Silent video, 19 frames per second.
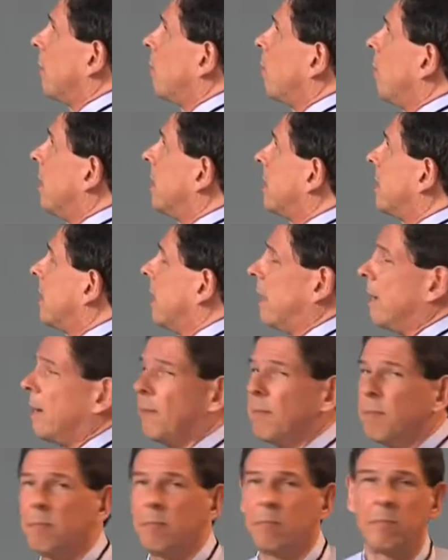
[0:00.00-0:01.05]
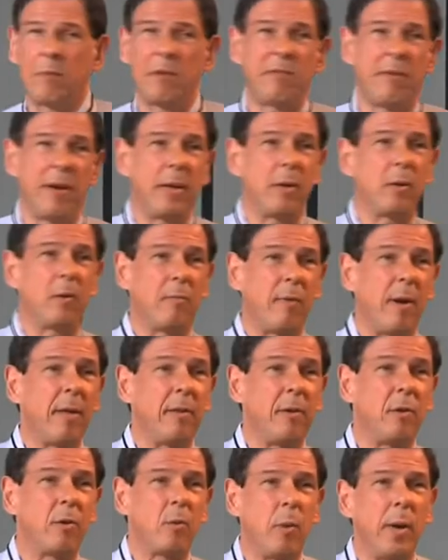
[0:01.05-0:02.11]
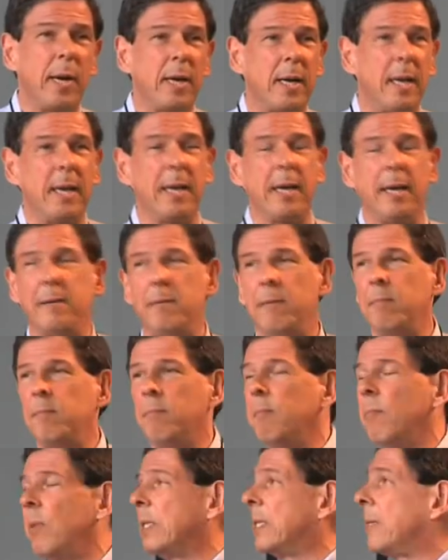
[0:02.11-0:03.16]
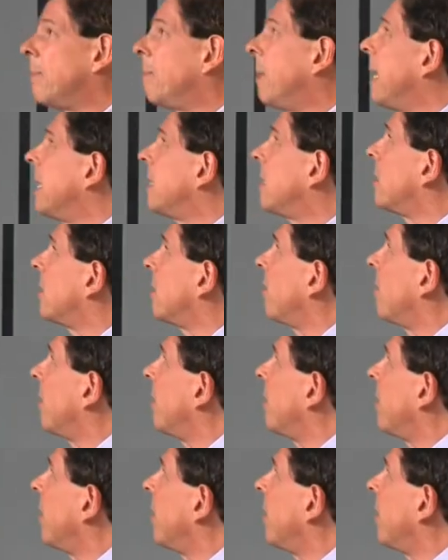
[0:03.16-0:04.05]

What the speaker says: that was defined rather quickly and was the basis of the